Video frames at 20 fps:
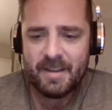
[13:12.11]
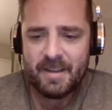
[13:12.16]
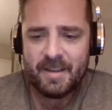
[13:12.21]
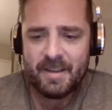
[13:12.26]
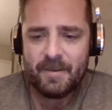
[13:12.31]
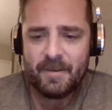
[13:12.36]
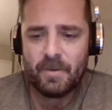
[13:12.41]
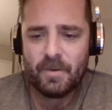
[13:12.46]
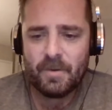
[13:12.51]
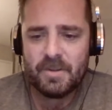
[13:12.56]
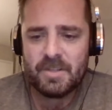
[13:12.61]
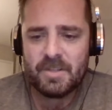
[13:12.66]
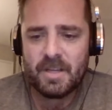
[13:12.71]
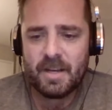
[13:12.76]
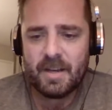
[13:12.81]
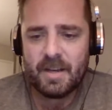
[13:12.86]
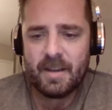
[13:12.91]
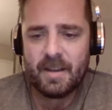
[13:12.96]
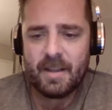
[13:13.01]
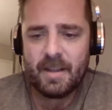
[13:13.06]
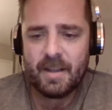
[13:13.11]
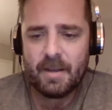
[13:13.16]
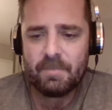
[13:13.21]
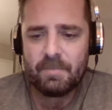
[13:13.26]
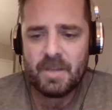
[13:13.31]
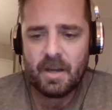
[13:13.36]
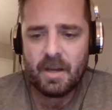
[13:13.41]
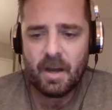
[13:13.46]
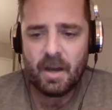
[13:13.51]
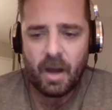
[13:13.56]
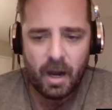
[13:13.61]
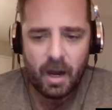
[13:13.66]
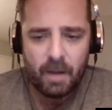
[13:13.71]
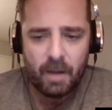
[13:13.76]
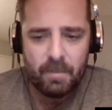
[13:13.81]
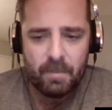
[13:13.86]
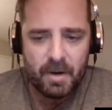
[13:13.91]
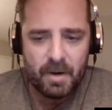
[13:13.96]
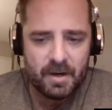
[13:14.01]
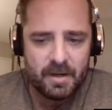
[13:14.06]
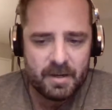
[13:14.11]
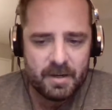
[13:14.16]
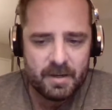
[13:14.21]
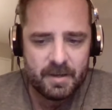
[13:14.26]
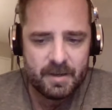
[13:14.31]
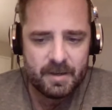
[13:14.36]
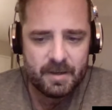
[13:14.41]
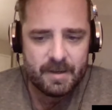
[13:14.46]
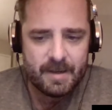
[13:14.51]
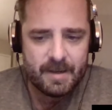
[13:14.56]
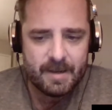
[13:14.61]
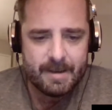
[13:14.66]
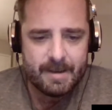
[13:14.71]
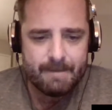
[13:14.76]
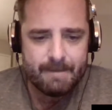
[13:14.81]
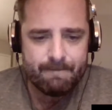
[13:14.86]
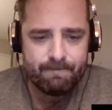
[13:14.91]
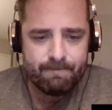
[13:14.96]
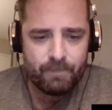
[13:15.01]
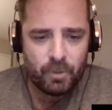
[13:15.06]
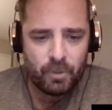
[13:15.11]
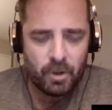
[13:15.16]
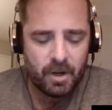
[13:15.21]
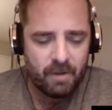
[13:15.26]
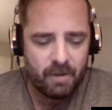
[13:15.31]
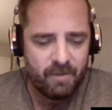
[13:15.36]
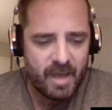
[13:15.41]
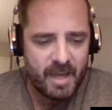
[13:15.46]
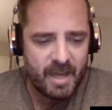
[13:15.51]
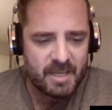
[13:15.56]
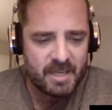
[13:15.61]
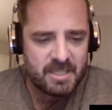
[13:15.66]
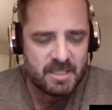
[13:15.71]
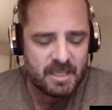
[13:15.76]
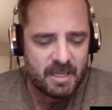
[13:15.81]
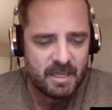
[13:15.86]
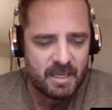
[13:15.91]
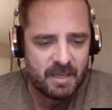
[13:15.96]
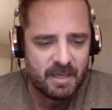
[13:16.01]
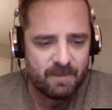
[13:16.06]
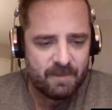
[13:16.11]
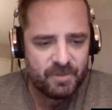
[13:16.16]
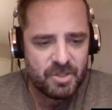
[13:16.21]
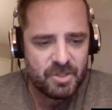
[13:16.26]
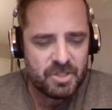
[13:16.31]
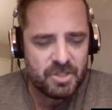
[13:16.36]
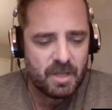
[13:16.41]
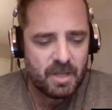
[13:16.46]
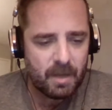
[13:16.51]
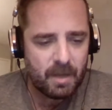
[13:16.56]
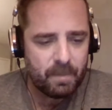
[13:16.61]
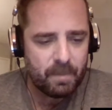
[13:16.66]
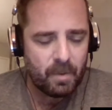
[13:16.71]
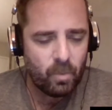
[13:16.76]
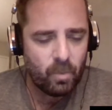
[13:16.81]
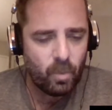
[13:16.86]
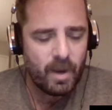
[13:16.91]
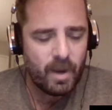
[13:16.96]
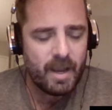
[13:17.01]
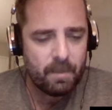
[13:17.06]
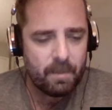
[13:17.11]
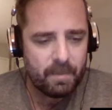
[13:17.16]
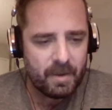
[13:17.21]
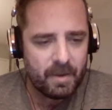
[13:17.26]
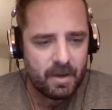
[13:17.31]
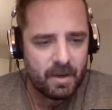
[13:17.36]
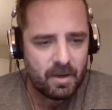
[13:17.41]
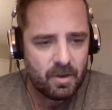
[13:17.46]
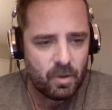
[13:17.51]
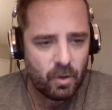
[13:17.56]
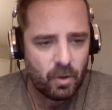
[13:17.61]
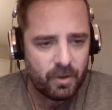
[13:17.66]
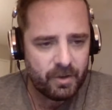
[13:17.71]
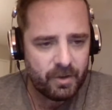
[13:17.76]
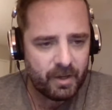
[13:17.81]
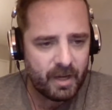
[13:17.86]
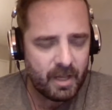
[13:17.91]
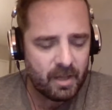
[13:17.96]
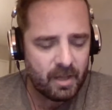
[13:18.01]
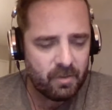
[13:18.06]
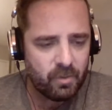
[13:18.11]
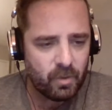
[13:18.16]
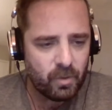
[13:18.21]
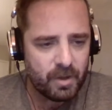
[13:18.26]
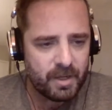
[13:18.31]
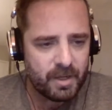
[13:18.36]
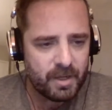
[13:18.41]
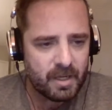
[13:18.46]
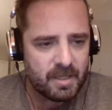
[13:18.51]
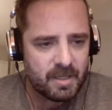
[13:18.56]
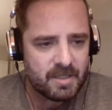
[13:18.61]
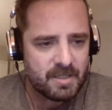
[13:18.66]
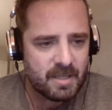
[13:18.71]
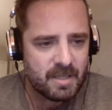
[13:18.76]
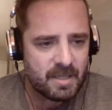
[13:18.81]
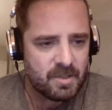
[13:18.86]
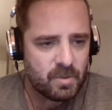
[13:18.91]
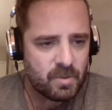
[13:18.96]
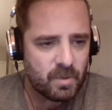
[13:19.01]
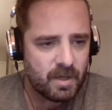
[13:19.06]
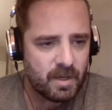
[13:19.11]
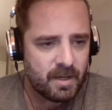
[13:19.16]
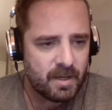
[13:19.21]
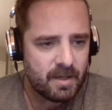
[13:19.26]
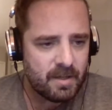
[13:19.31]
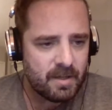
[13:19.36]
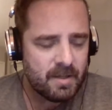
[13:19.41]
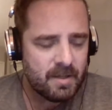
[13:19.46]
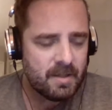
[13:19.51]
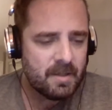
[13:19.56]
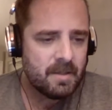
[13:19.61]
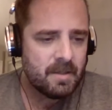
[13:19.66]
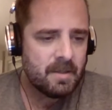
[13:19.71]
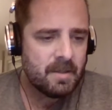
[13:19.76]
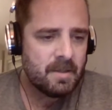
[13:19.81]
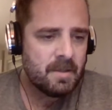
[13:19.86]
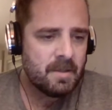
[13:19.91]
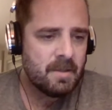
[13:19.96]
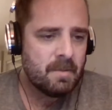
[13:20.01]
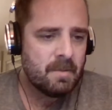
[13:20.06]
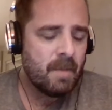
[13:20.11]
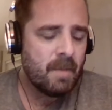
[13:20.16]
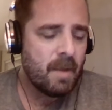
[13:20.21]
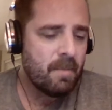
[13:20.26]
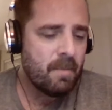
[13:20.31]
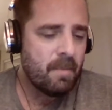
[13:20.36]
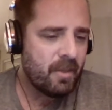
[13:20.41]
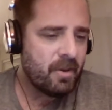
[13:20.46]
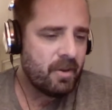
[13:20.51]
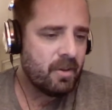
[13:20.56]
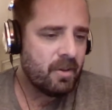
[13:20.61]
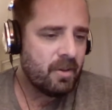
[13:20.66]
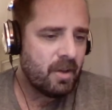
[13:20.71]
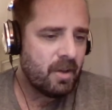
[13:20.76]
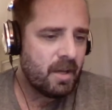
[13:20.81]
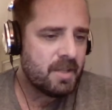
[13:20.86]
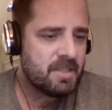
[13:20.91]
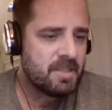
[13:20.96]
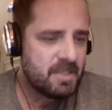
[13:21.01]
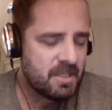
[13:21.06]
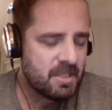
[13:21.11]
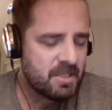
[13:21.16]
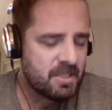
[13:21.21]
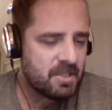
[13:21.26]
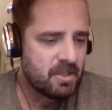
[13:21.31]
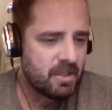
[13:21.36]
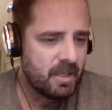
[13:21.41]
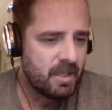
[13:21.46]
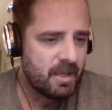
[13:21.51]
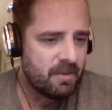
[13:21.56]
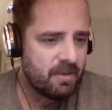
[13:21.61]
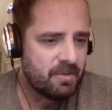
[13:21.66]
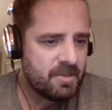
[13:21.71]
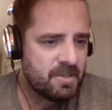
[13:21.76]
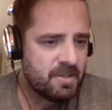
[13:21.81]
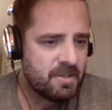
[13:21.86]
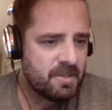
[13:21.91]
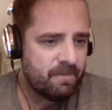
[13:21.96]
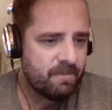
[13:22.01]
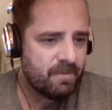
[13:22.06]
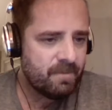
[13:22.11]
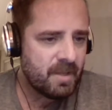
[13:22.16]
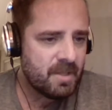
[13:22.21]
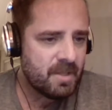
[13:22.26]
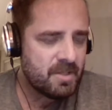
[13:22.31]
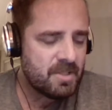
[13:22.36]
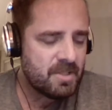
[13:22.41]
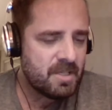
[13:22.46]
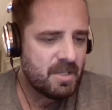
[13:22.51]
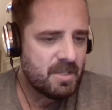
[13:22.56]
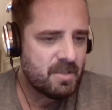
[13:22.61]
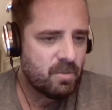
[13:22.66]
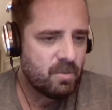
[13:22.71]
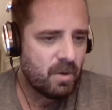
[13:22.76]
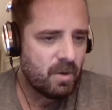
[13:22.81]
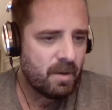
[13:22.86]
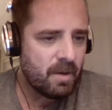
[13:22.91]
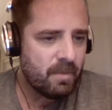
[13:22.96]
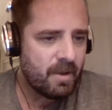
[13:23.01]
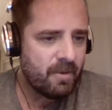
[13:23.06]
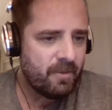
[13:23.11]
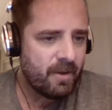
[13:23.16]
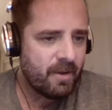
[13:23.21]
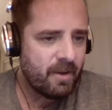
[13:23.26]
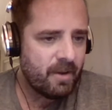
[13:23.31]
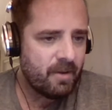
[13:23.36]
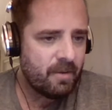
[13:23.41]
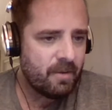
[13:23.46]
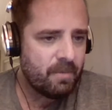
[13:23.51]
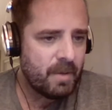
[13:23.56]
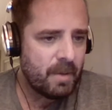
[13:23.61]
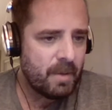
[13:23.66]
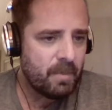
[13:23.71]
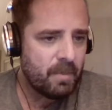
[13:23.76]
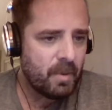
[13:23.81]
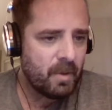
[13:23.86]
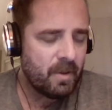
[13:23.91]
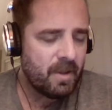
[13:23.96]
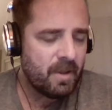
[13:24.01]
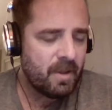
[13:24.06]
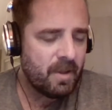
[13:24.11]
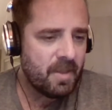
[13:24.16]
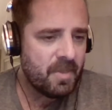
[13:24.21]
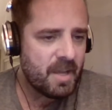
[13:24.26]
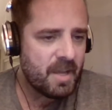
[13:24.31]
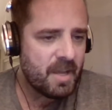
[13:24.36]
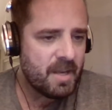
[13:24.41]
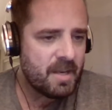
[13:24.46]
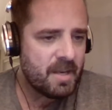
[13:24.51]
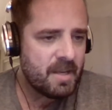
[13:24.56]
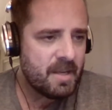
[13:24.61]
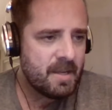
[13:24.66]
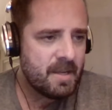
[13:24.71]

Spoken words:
was going to head up to Auburn or Nevada City, just way up in Northern California, because that's where my mother-in-law's sister lives, and she's one of my favorite people. And then